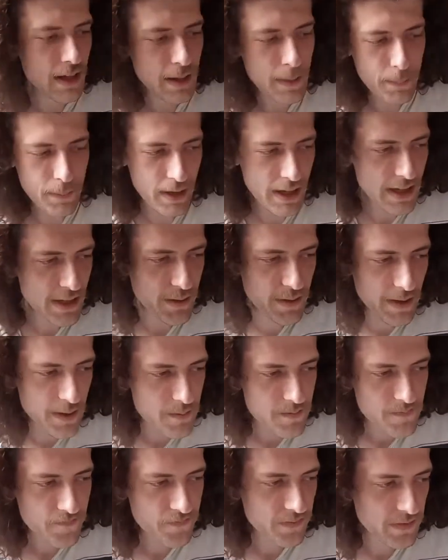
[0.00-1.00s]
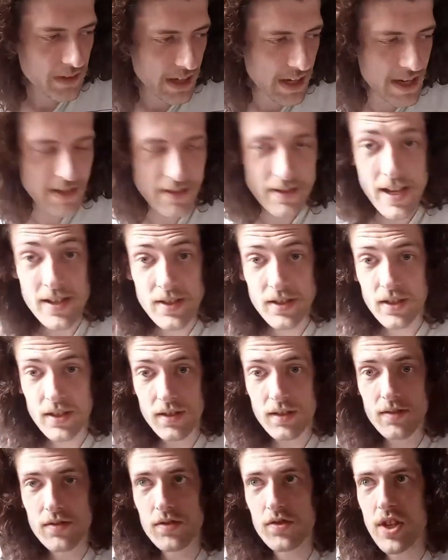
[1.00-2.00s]
But anyway, it's
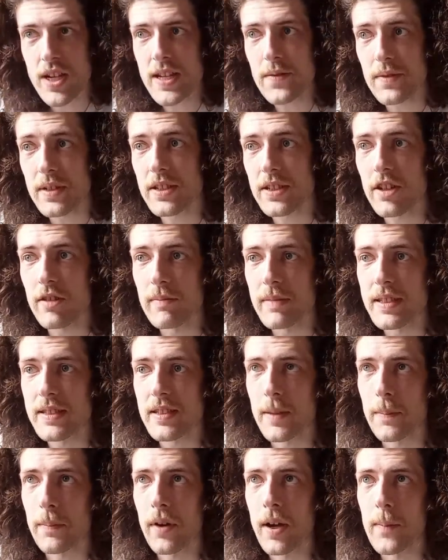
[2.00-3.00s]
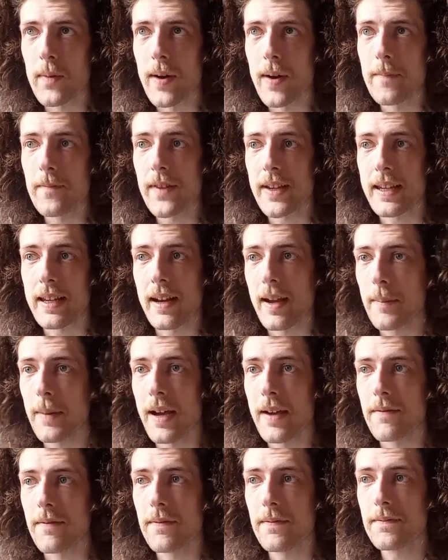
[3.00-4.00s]
genuinely got me to the point where I'm thinking I might